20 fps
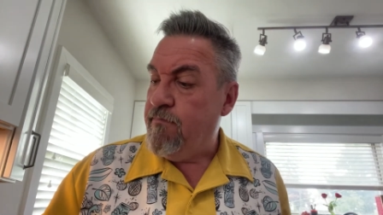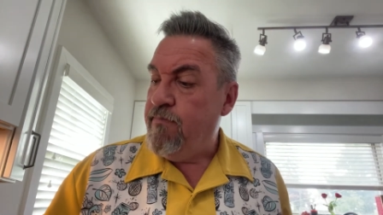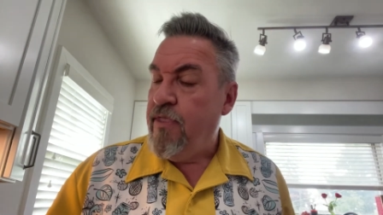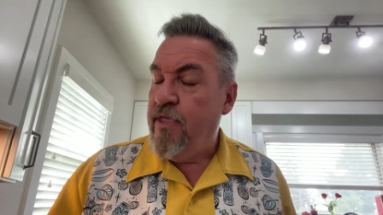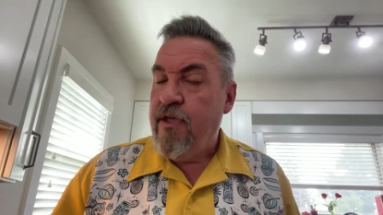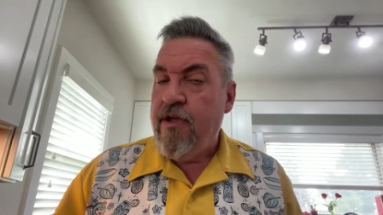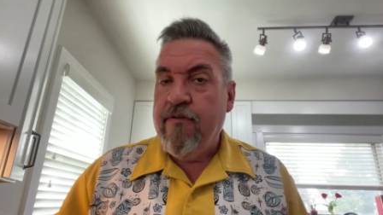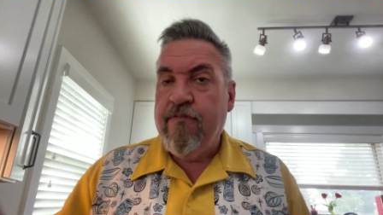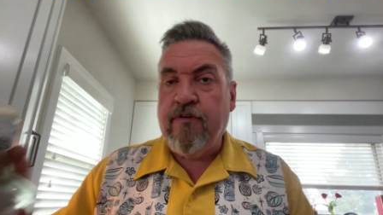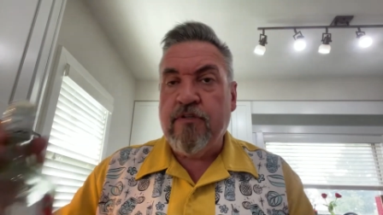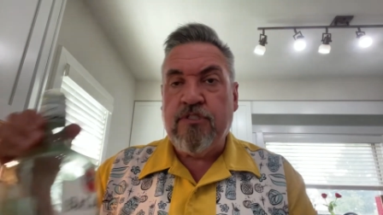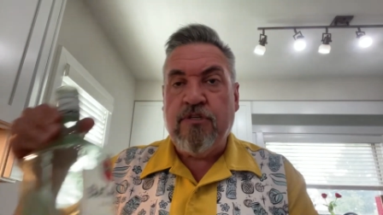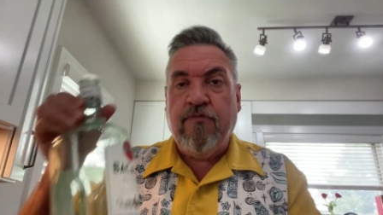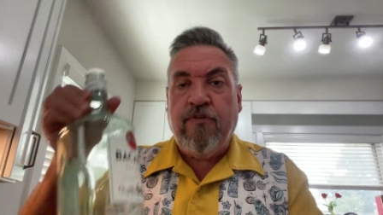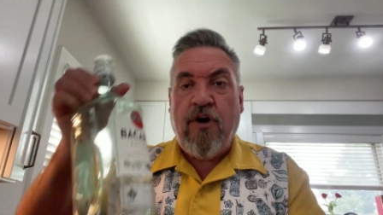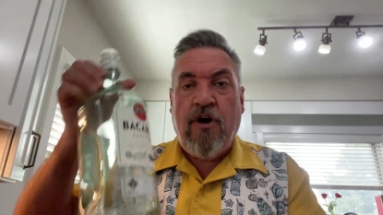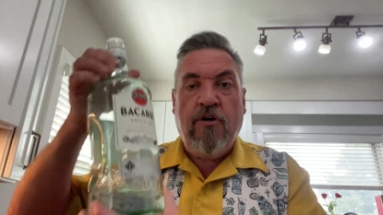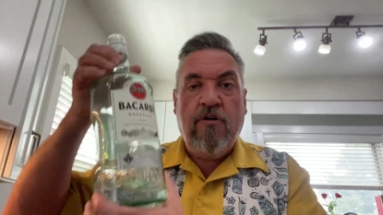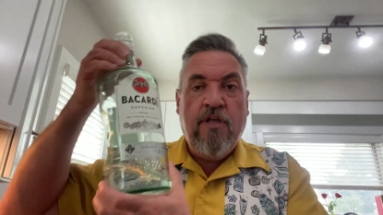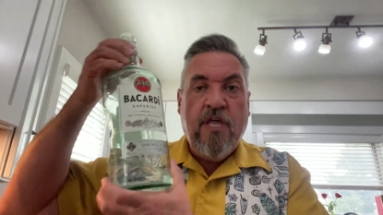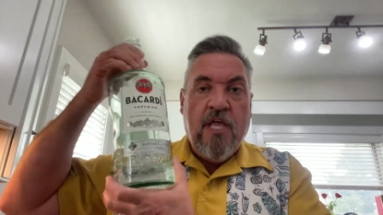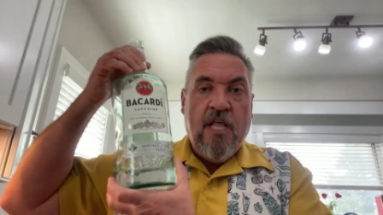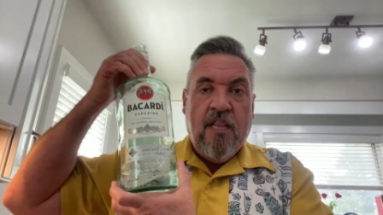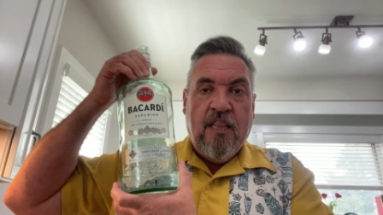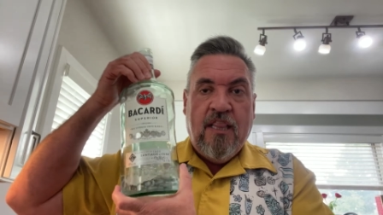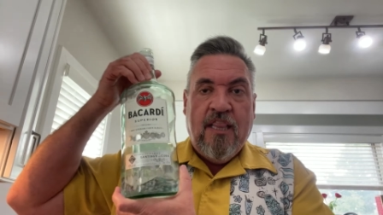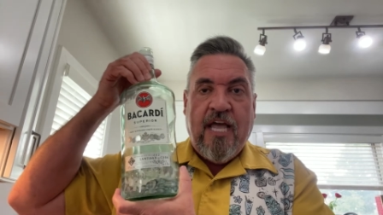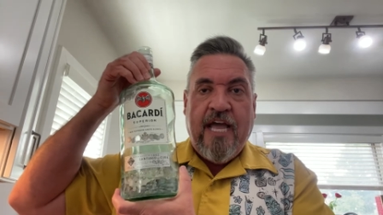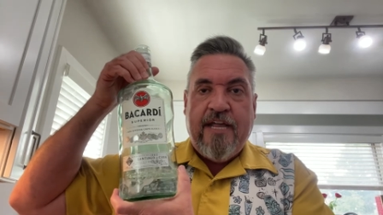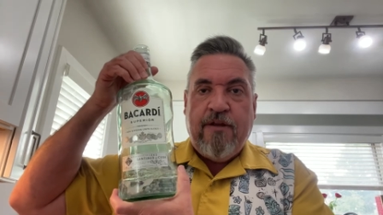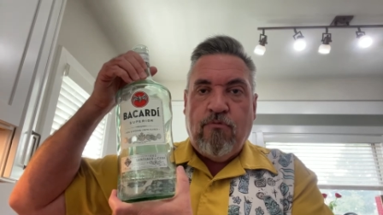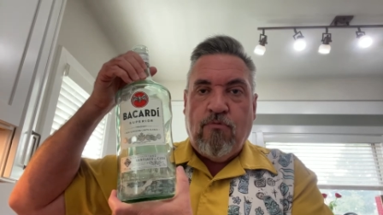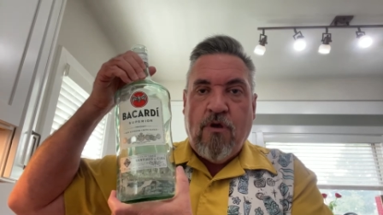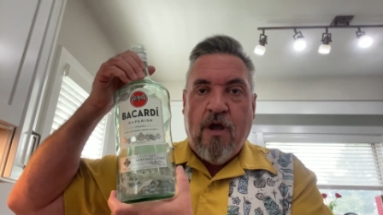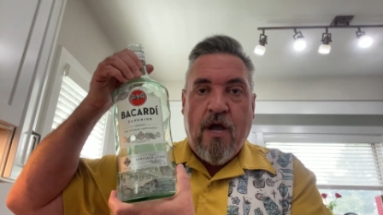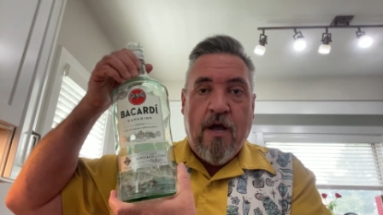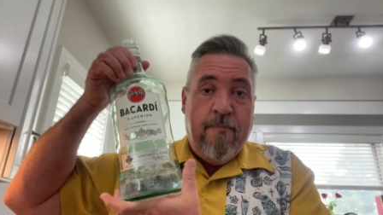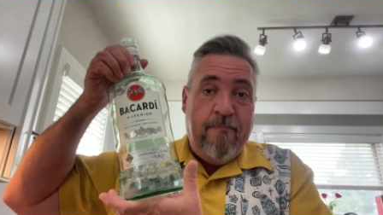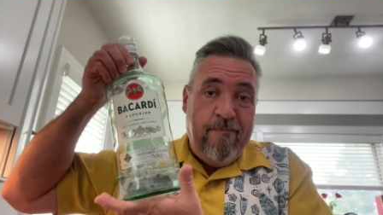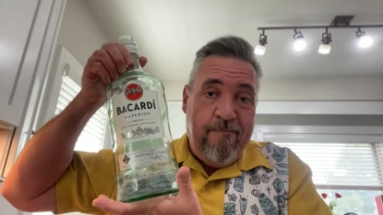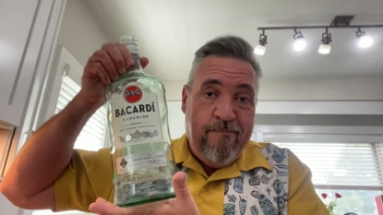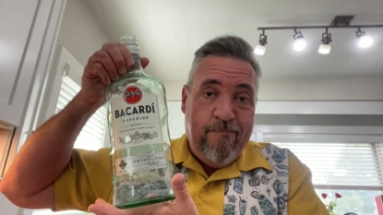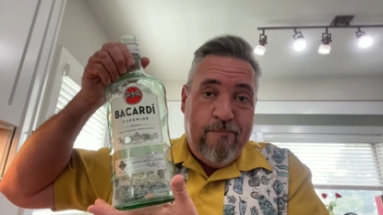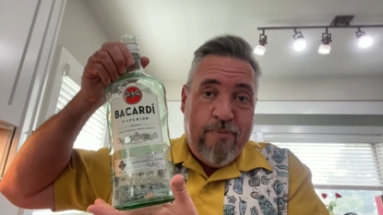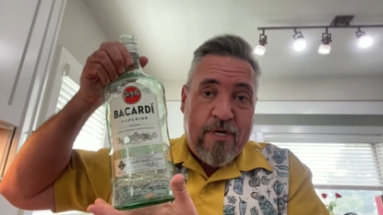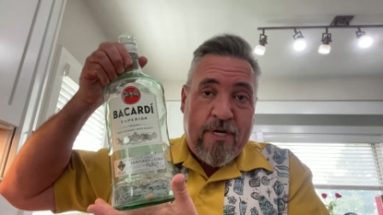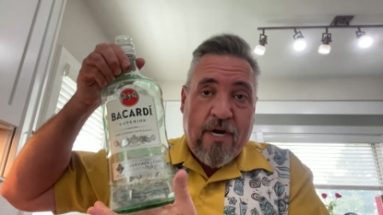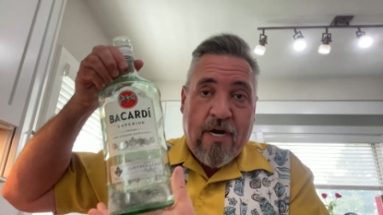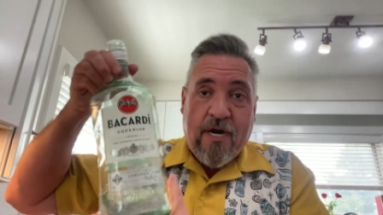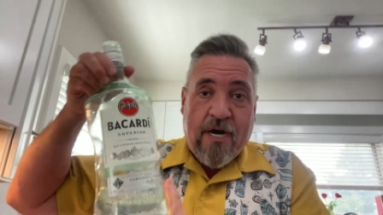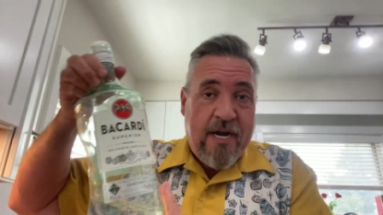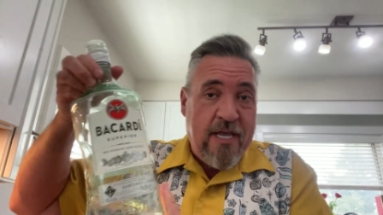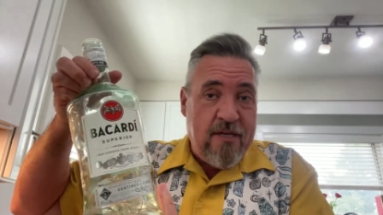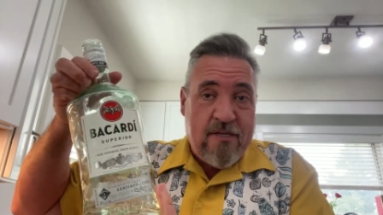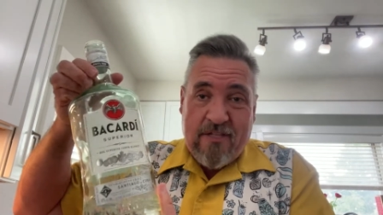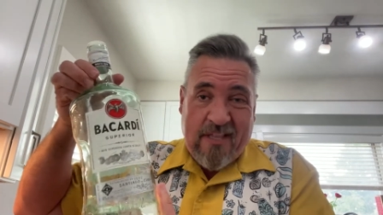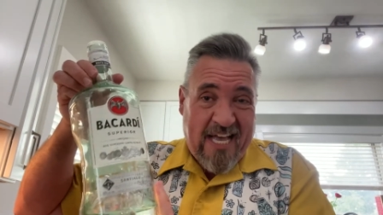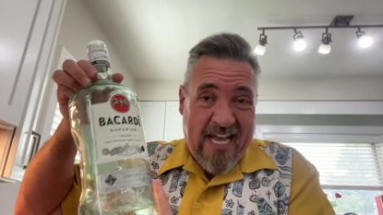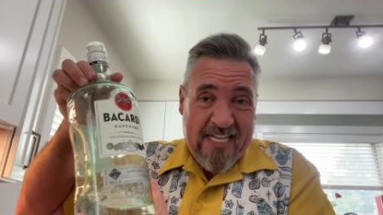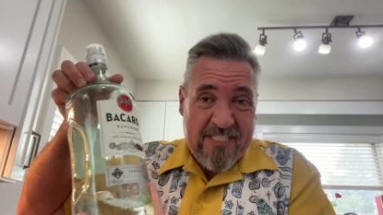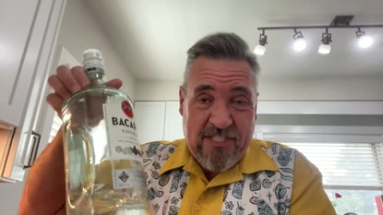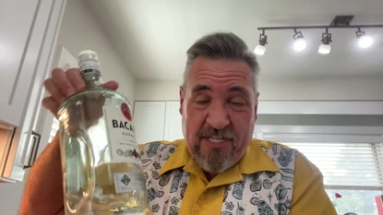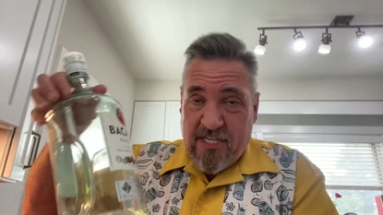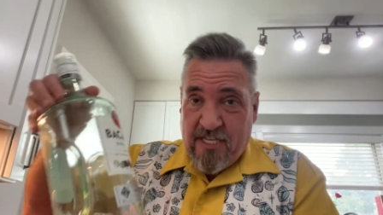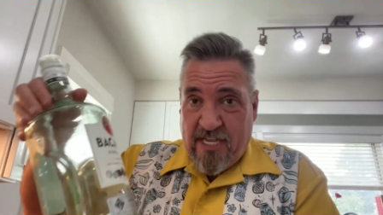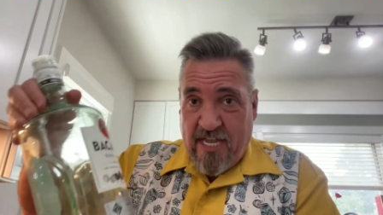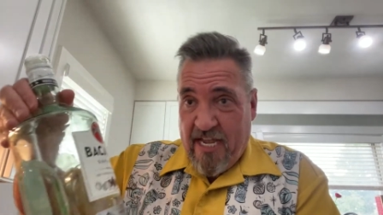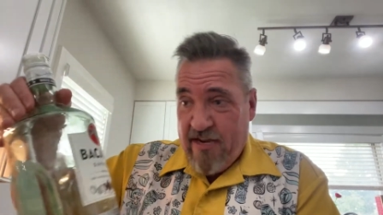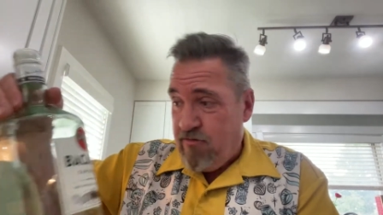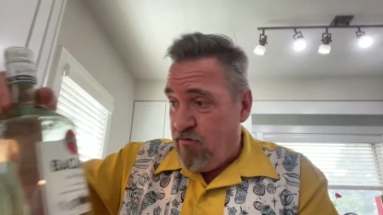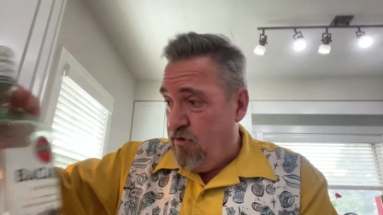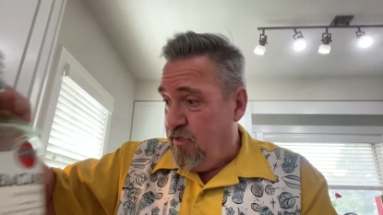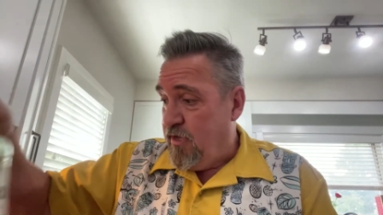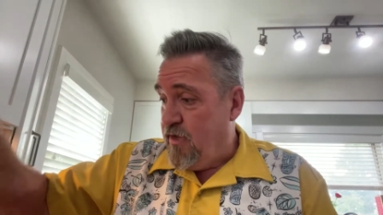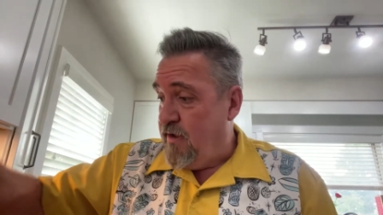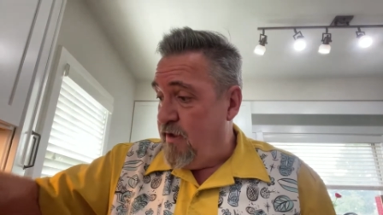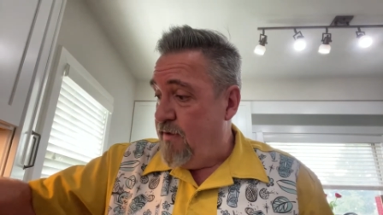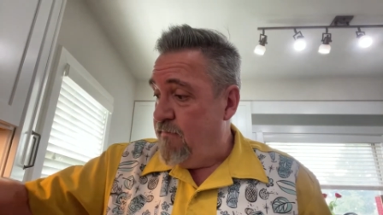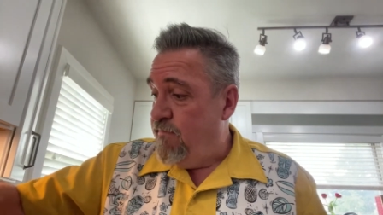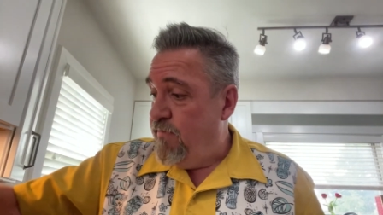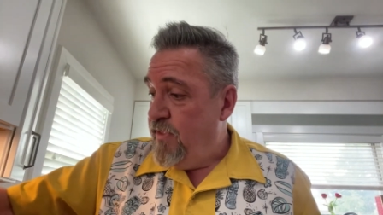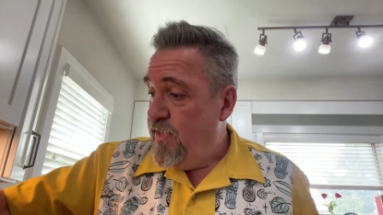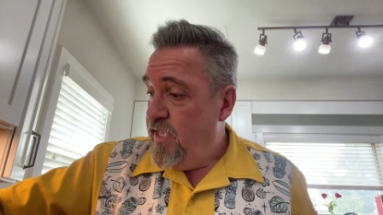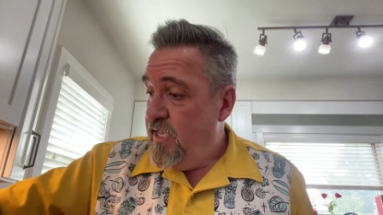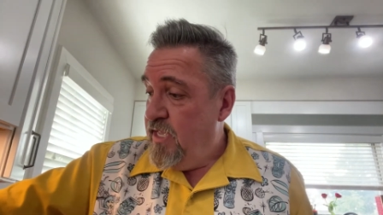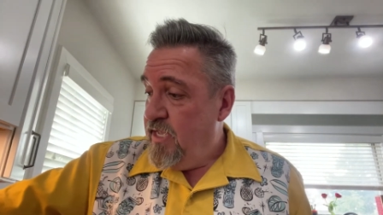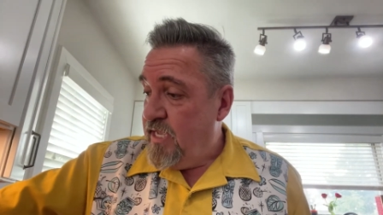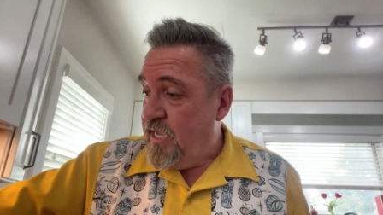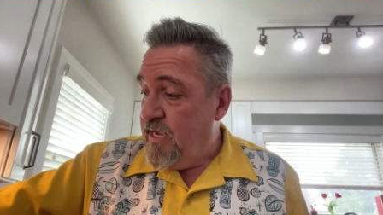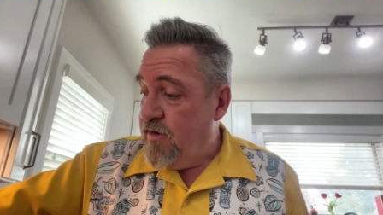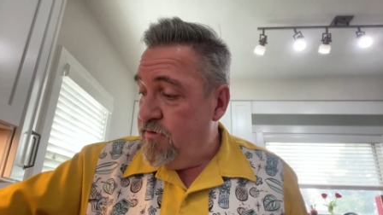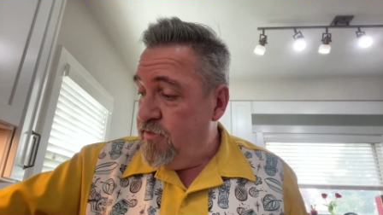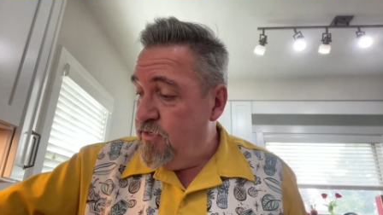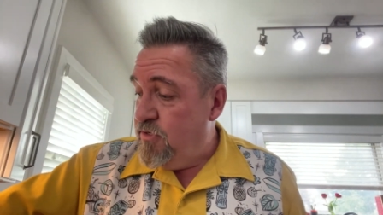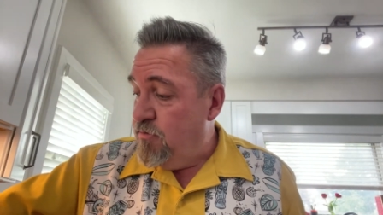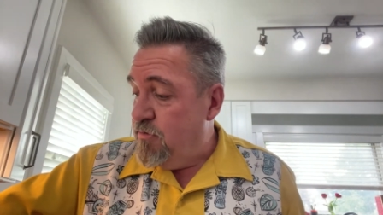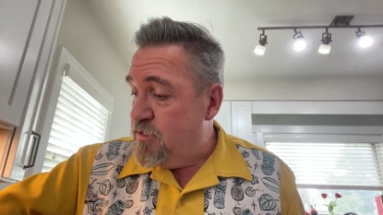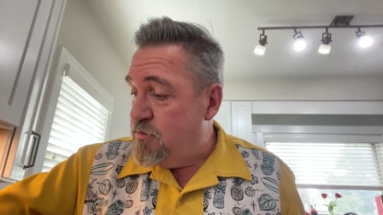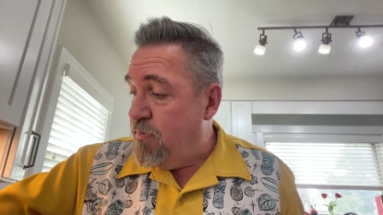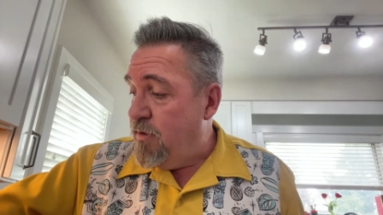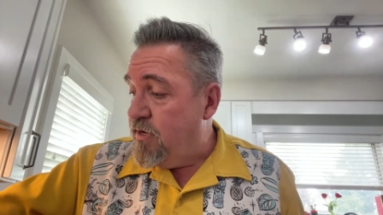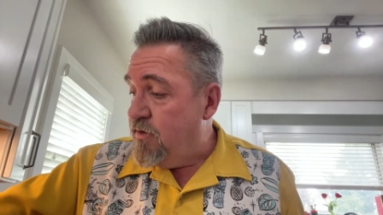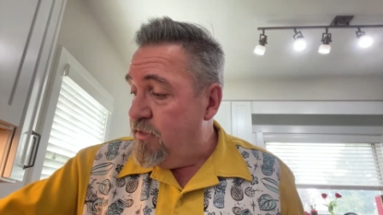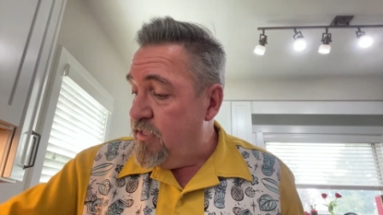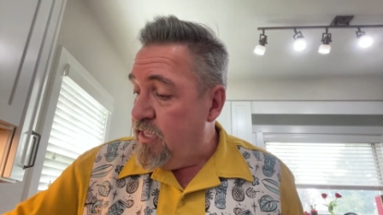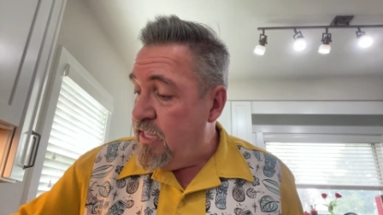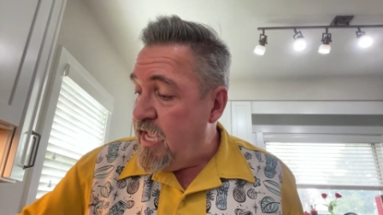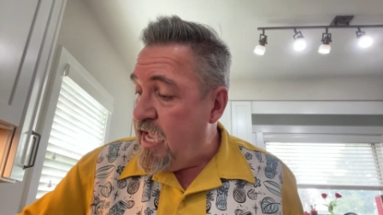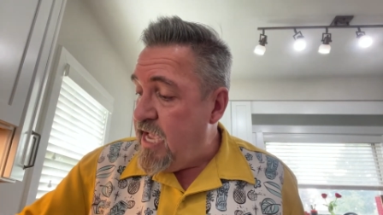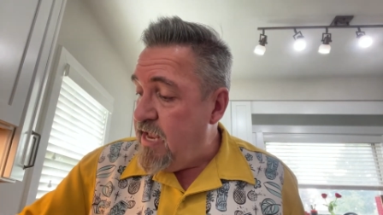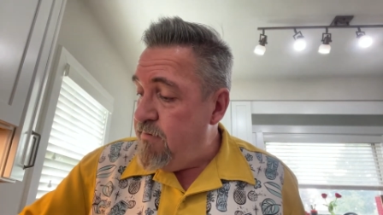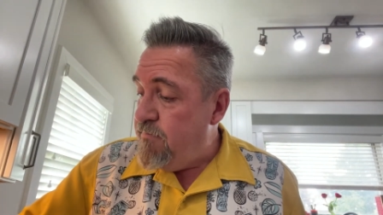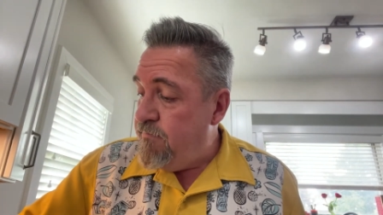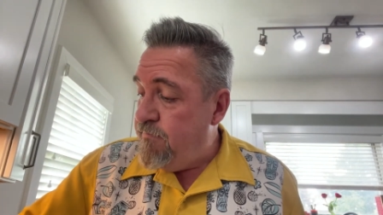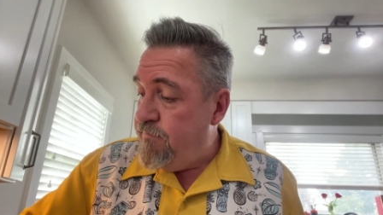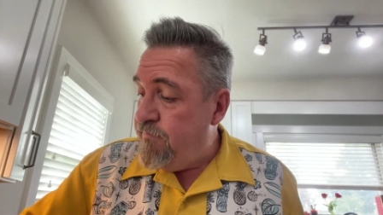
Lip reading: First of all, light rum, Bacardi, classic. Can't really do much better than that.